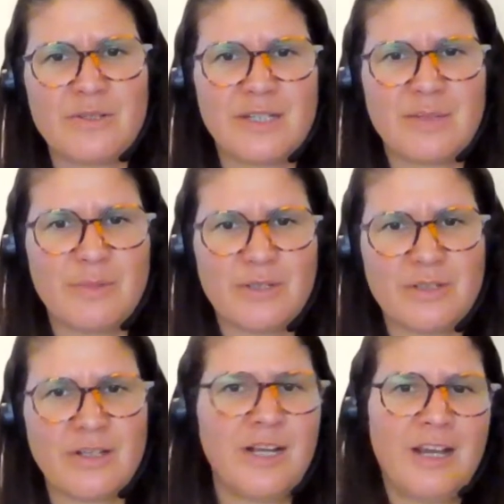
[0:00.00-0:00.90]
knows it but
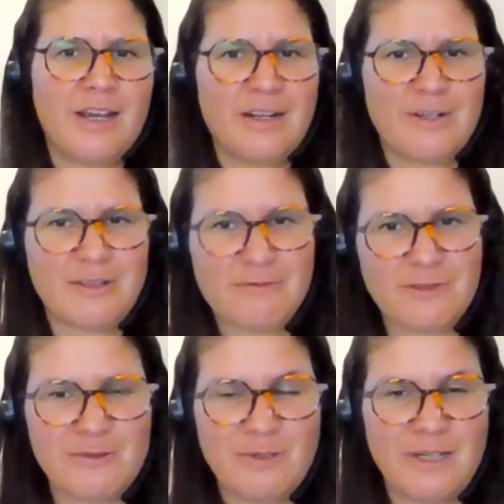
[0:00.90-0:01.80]
uh, in a
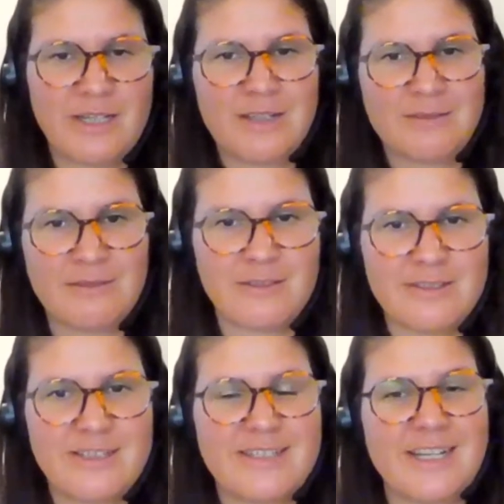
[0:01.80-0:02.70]
different way and
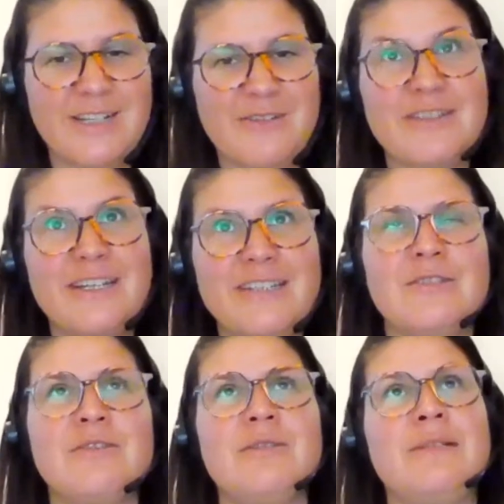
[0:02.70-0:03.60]
uh, this kind of
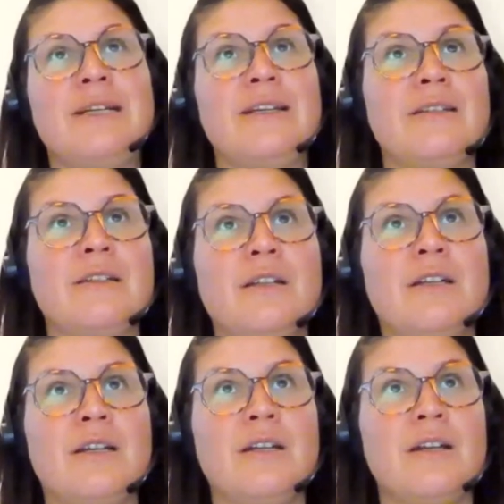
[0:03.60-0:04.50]
things you know like
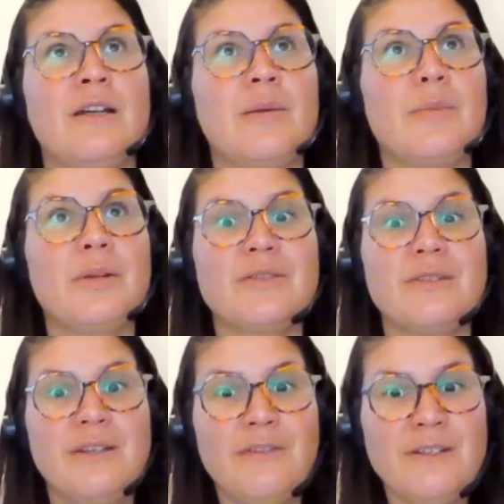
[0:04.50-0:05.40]
but
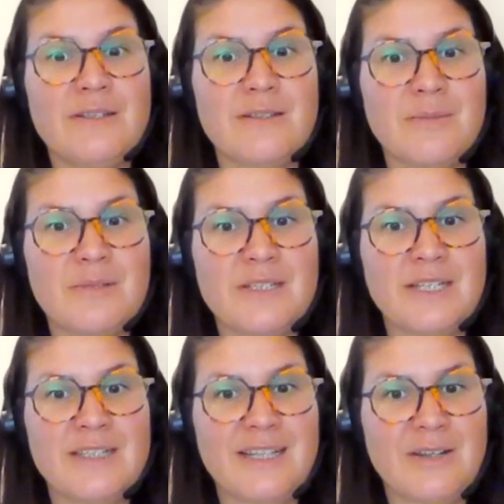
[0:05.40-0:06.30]
if it's
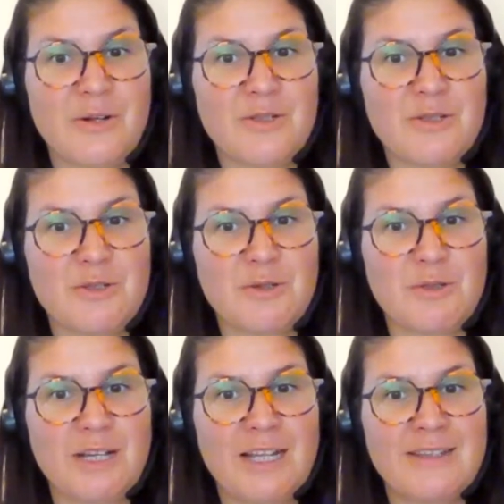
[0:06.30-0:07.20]
something that hurts
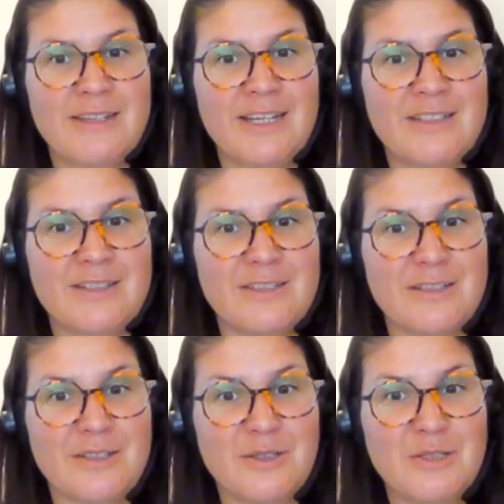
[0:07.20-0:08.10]
you and that
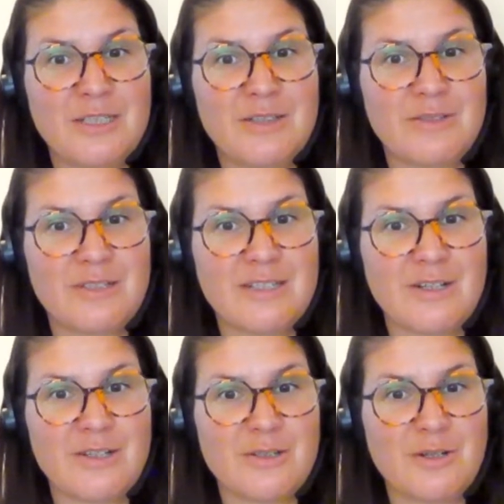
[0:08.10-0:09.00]
uh, you need to
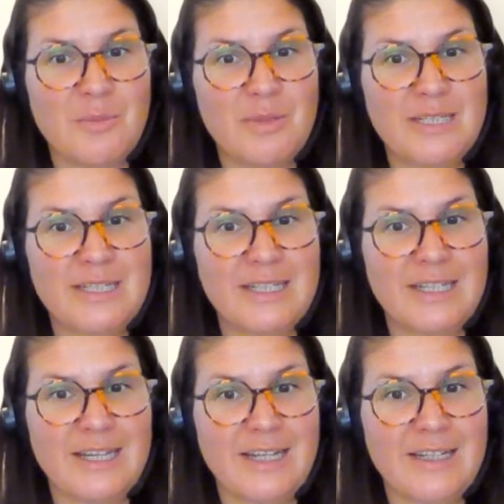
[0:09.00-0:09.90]
discuss
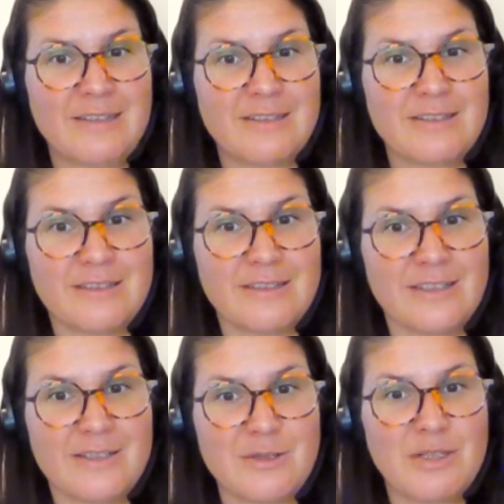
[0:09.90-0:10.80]
completely, and uh,
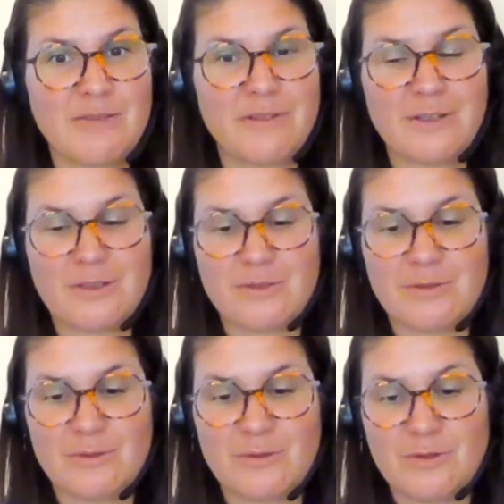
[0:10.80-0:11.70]
it's too difficult
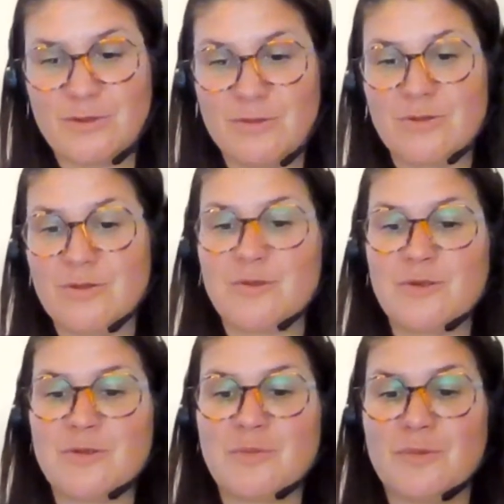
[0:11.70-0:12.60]
to, to, to,
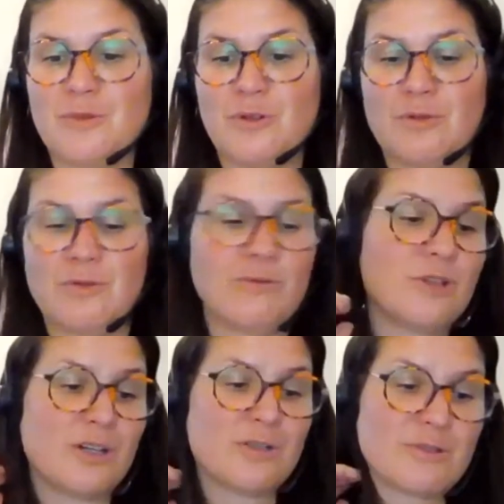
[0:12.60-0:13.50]
to, to
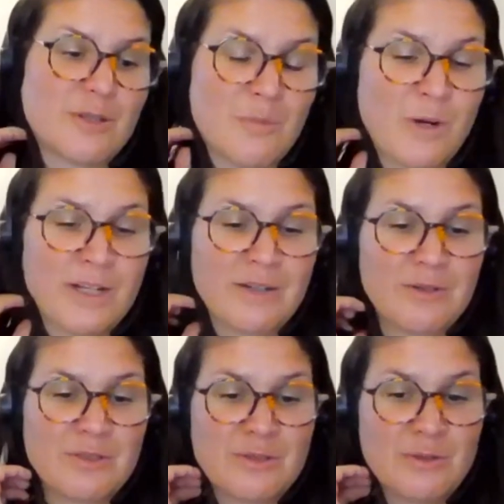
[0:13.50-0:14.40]
talk to someone
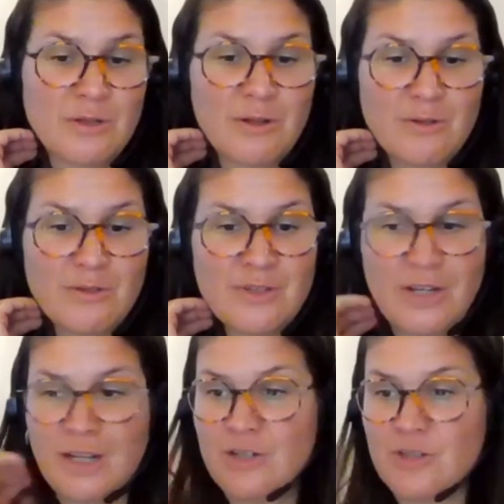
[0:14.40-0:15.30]
who is too close,
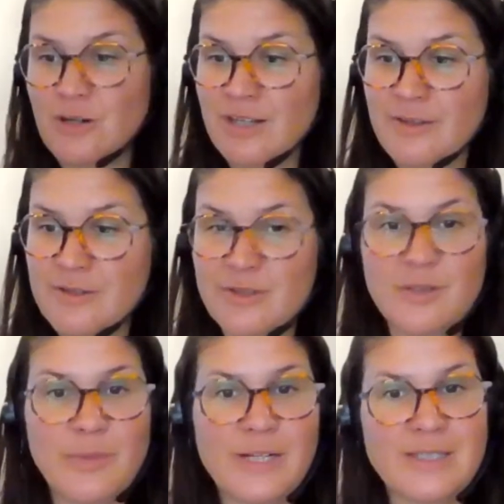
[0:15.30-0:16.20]
try the
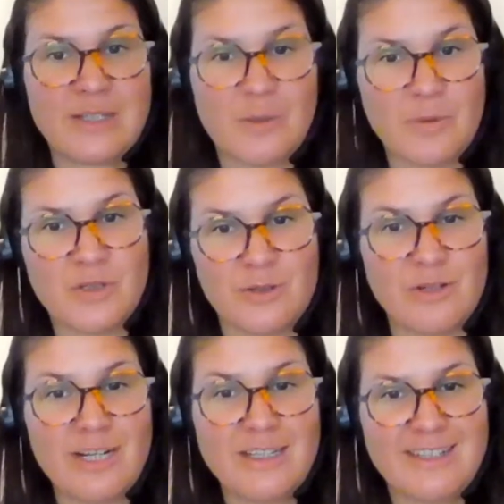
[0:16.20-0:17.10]
third party option,
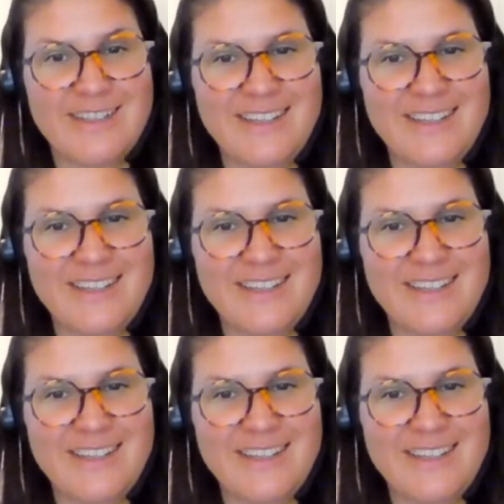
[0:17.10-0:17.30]
right?